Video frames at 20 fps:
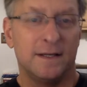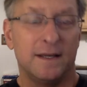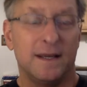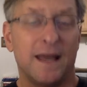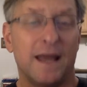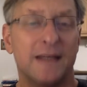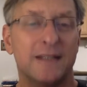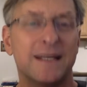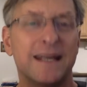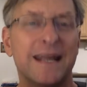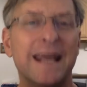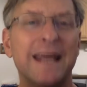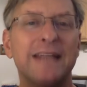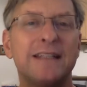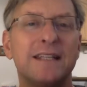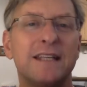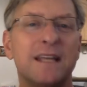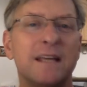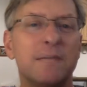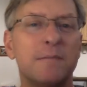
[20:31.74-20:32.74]
as an
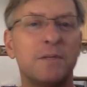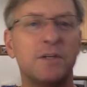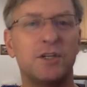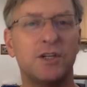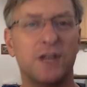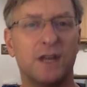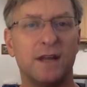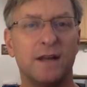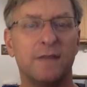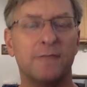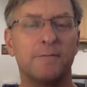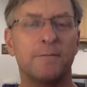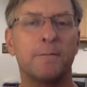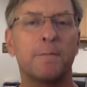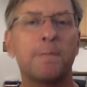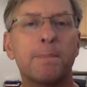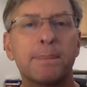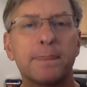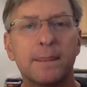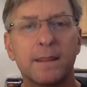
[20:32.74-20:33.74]
ATM machine
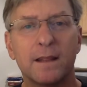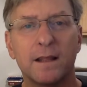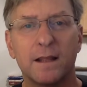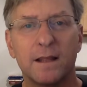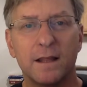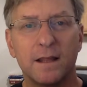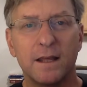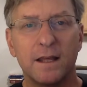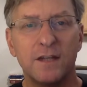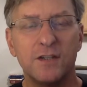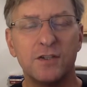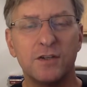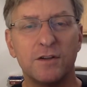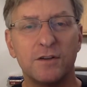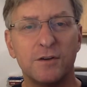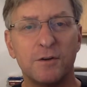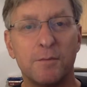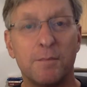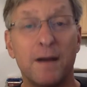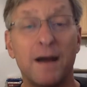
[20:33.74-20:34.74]
until
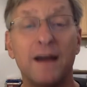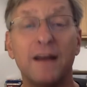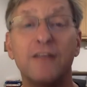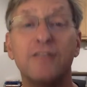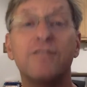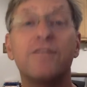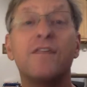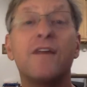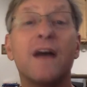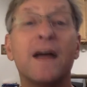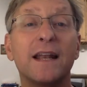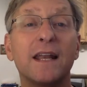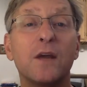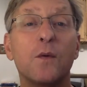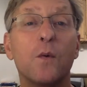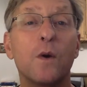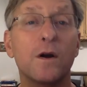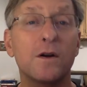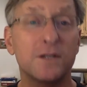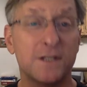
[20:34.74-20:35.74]
your body finally
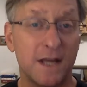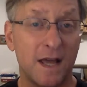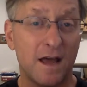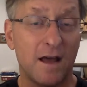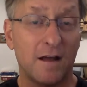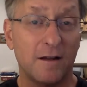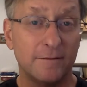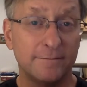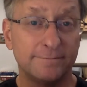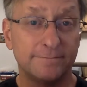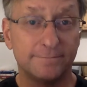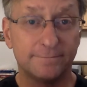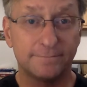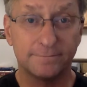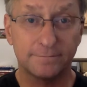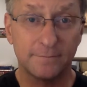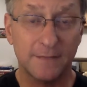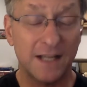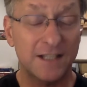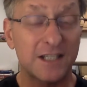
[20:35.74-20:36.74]
wears out.
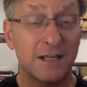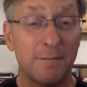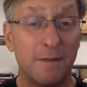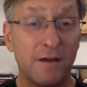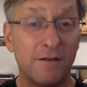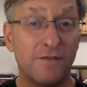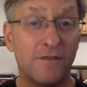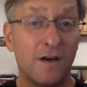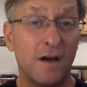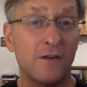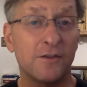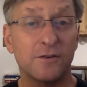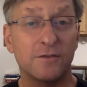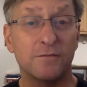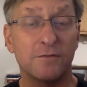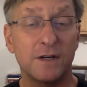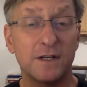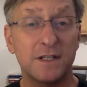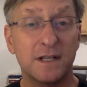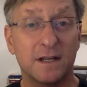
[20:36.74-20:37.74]
That's how my father
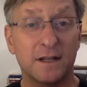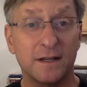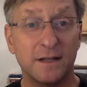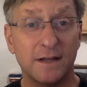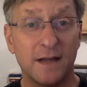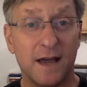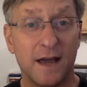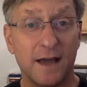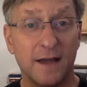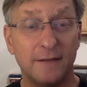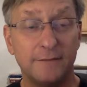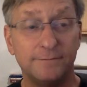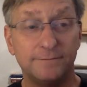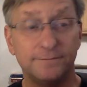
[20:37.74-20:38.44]
recently died.